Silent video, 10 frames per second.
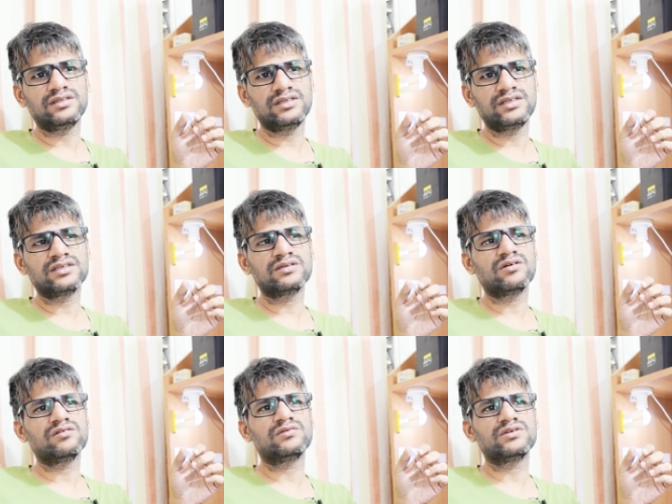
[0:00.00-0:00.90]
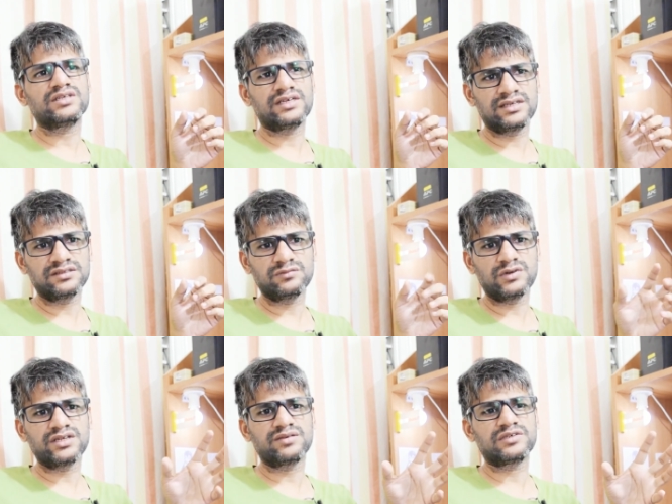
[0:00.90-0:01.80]
Linus Torvalds, again
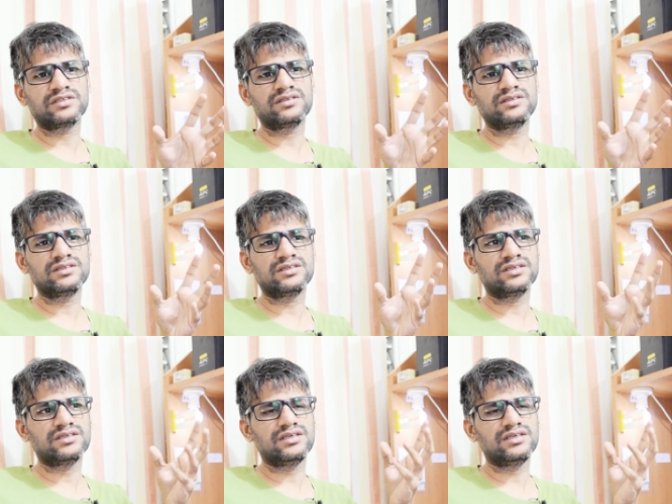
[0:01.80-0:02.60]
what happens is uh,